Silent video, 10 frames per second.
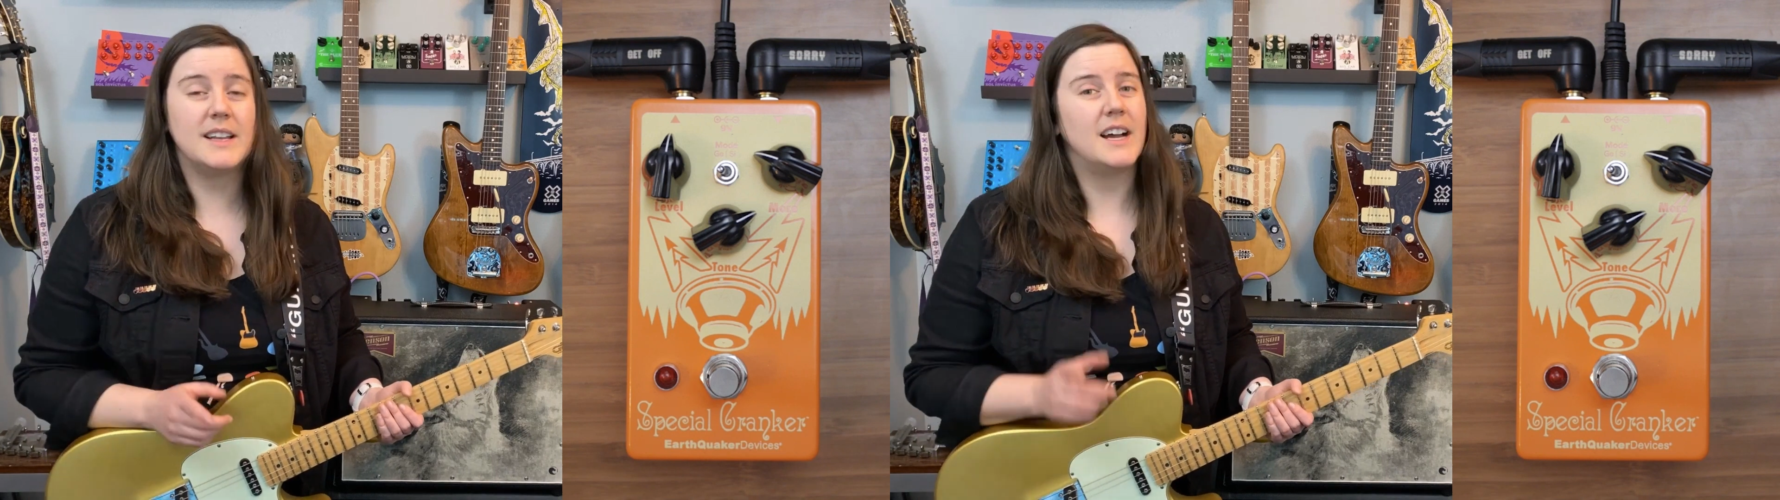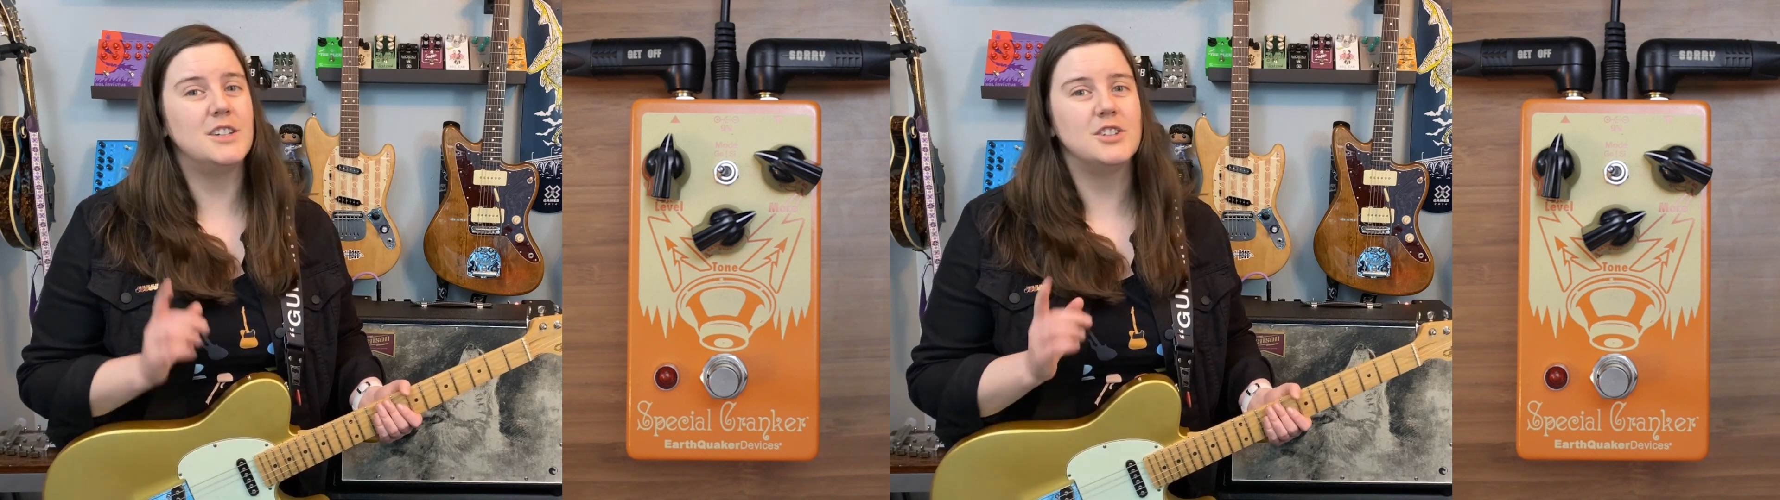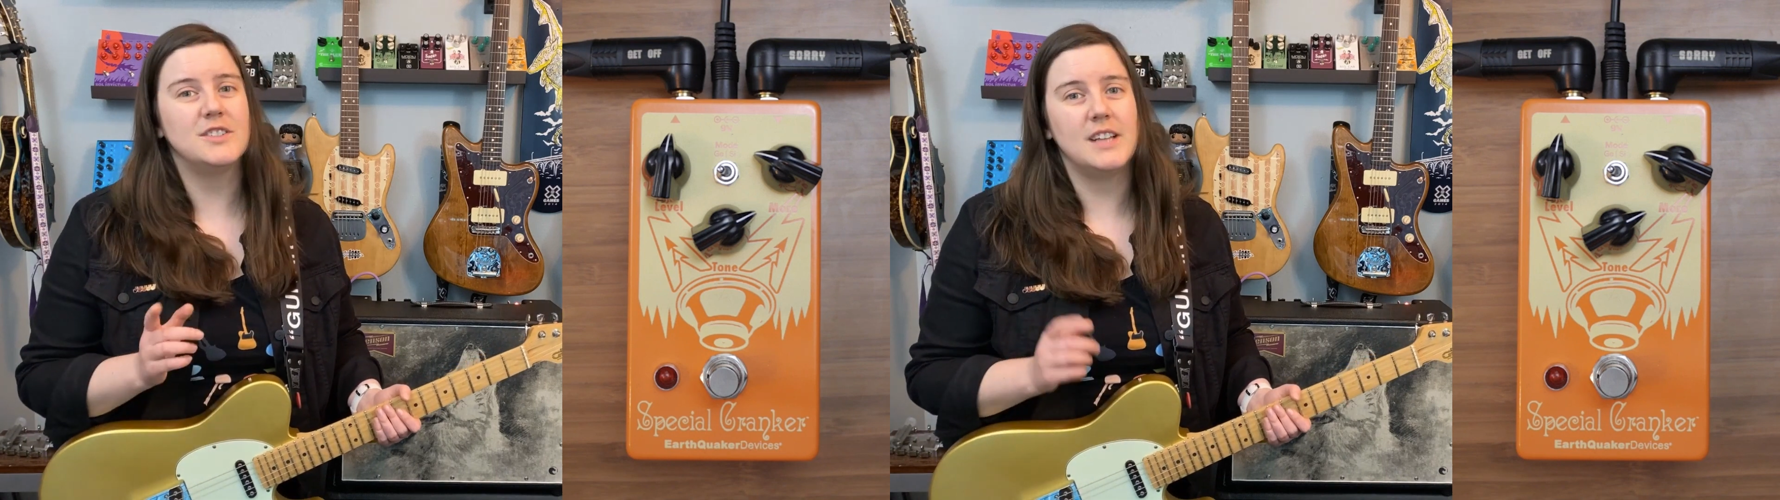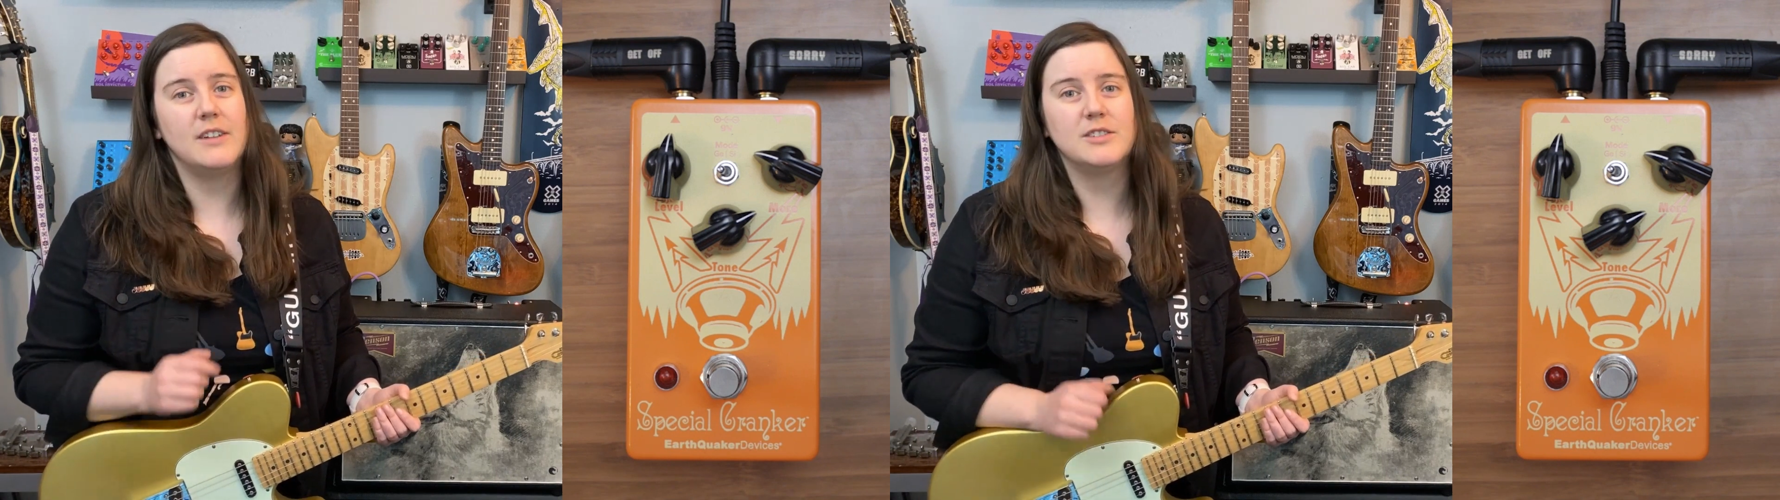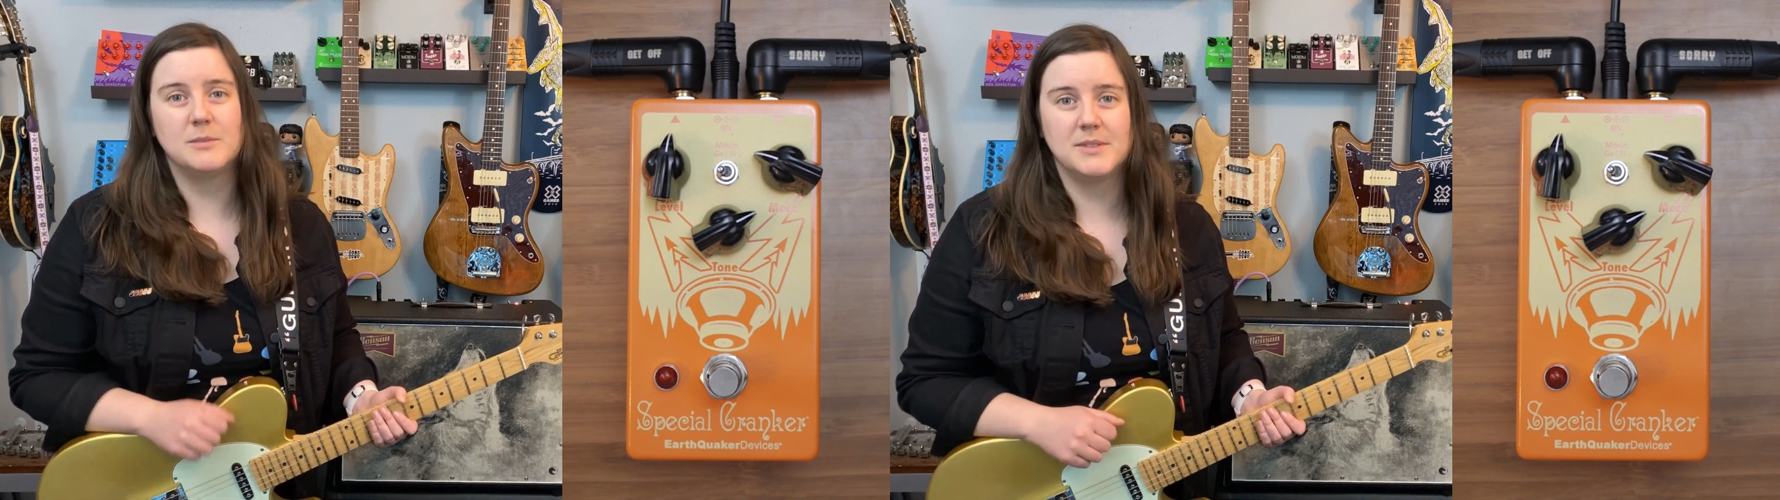cut
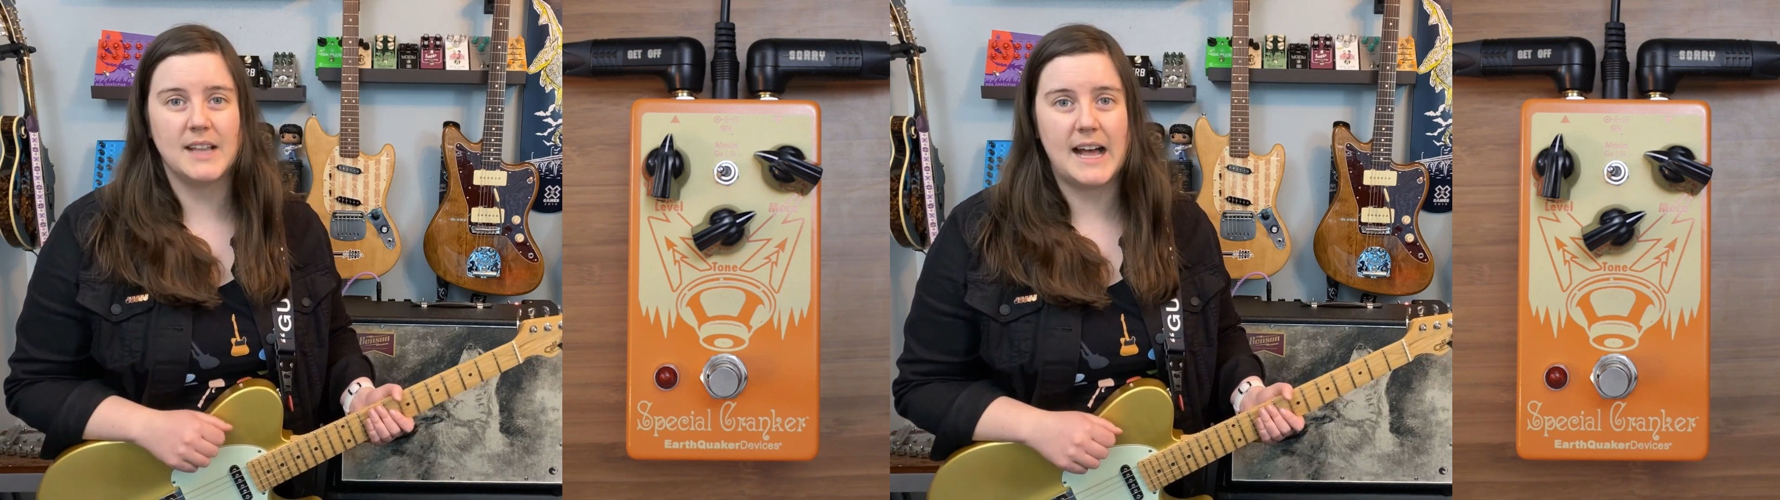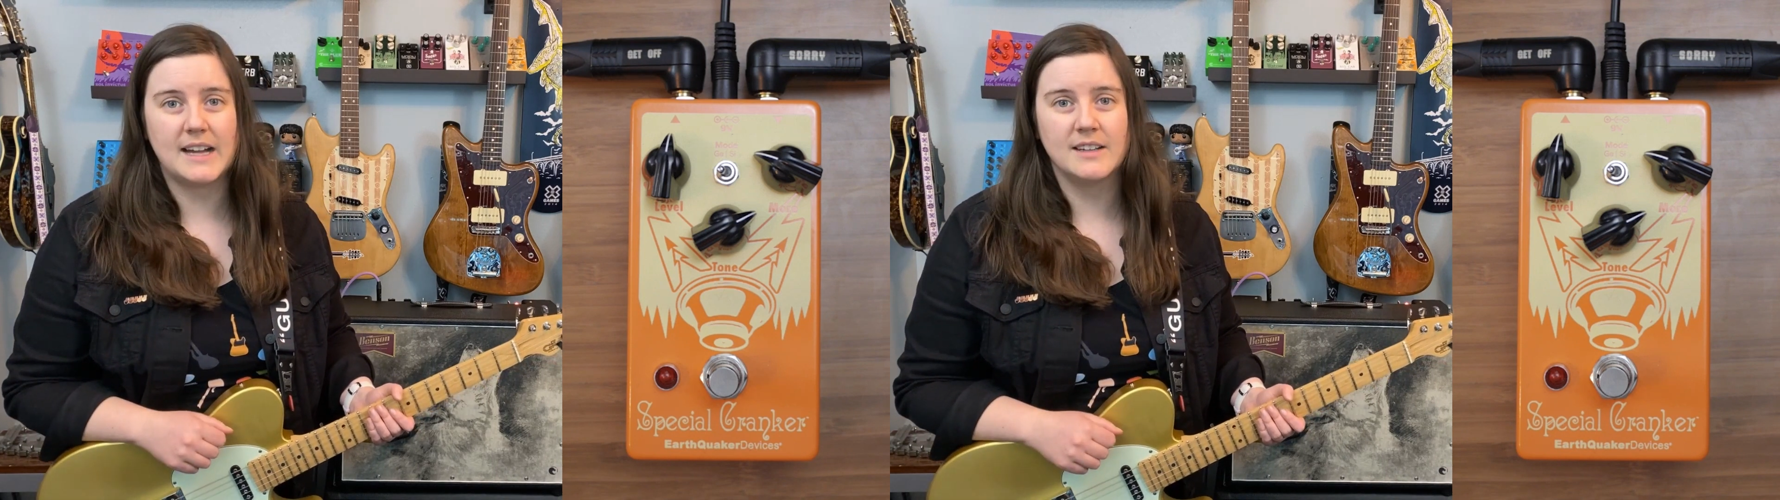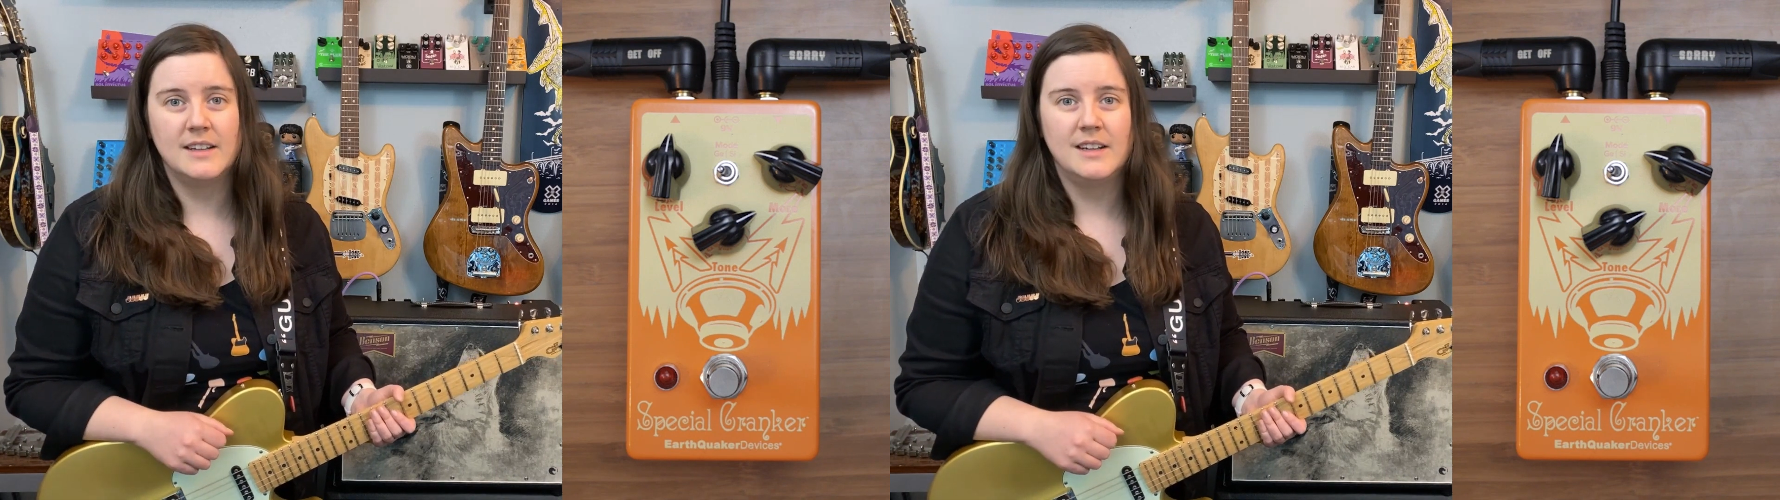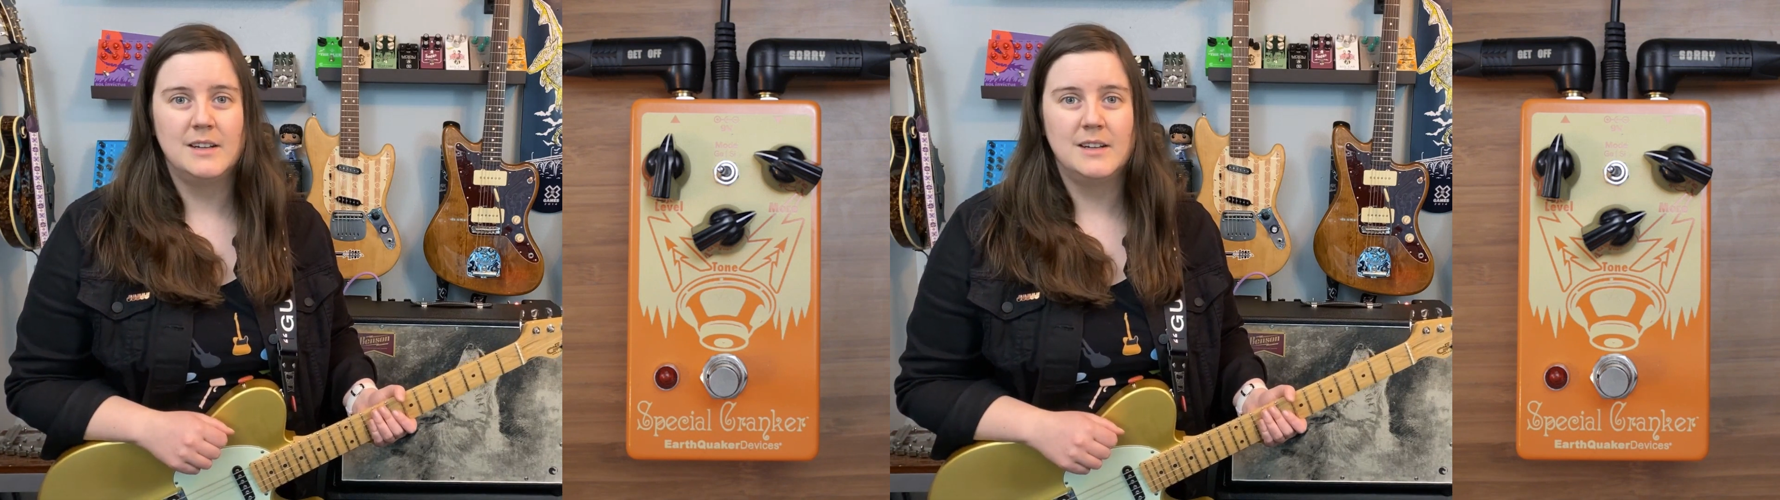yourself some slack.